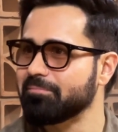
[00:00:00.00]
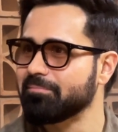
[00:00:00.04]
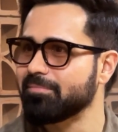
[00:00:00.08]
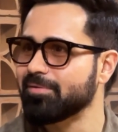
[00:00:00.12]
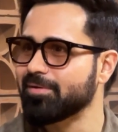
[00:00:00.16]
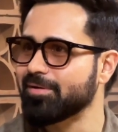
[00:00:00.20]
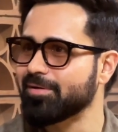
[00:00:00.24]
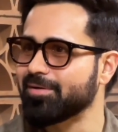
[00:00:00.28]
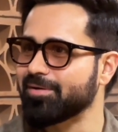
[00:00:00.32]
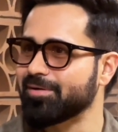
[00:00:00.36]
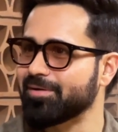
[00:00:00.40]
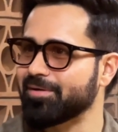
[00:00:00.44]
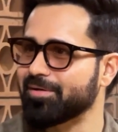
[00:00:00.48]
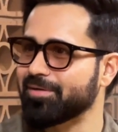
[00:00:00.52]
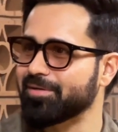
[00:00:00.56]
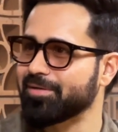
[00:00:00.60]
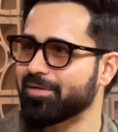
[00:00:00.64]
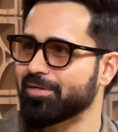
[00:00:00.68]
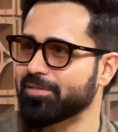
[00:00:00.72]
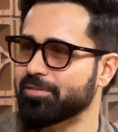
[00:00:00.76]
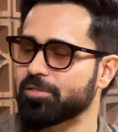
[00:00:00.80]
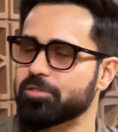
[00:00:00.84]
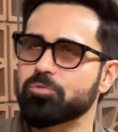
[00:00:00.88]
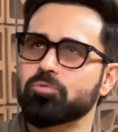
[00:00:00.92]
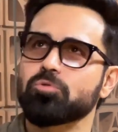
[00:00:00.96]

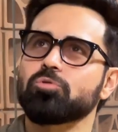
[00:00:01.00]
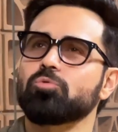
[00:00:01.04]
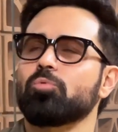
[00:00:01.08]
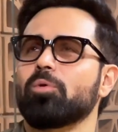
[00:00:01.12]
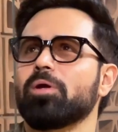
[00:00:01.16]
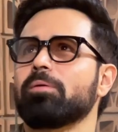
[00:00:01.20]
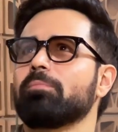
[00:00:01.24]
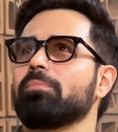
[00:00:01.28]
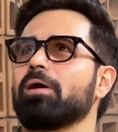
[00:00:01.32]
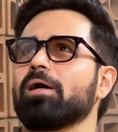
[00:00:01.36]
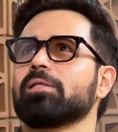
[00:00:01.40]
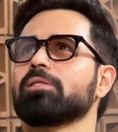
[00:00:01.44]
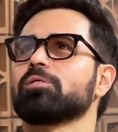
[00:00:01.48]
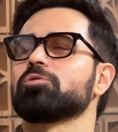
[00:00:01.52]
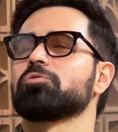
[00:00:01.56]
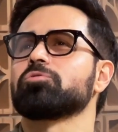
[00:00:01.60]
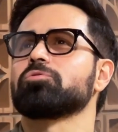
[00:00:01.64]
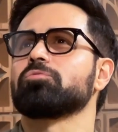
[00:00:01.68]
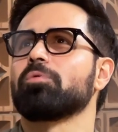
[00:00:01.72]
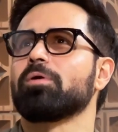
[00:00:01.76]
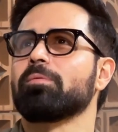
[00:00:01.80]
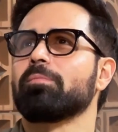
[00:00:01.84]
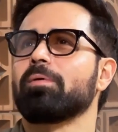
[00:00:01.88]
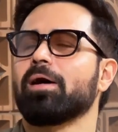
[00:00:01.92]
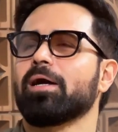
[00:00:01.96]
And this was way back. This was
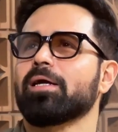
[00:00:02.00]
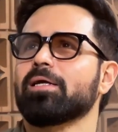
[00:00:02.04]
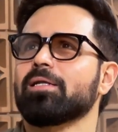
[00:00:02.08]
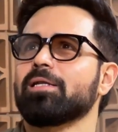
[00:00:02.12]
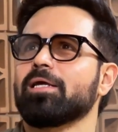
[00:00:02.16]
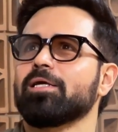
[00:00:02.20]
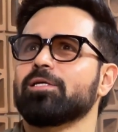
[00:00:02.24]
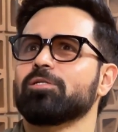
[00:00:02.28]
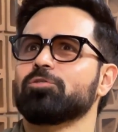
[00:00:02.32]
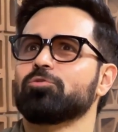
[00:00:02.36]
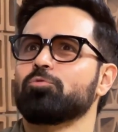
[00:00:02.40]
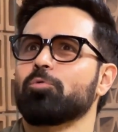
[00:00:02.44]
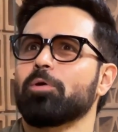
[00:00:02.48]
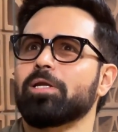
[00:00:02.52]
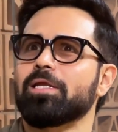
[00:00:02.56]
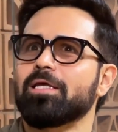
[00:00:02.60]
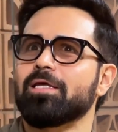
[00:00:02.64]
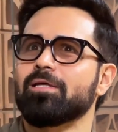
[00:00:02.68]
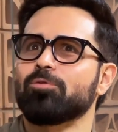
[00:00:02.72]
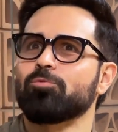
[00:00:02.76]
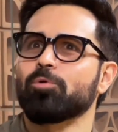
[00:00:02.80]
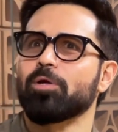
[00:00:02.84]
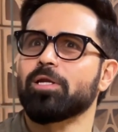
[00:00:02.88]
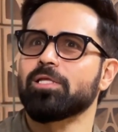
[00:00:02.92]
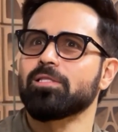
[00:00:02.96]
way back in like
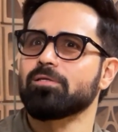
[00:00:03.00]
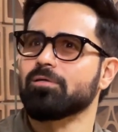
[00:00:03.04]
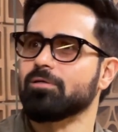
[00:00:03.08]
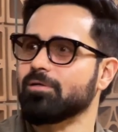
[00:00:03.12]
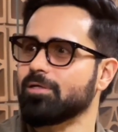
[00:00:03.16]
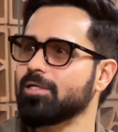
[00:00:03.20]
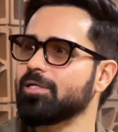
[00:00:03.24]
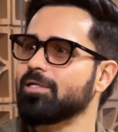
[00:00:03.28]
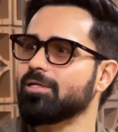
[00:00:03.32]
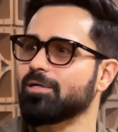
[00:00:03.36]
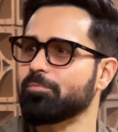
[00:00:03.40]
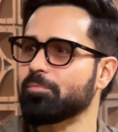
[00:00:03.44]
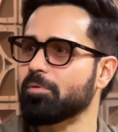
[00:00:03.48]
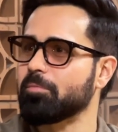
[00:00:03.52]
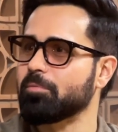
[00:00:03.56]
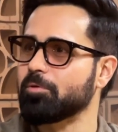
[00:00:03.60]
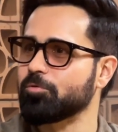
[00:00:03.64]
2013, remember,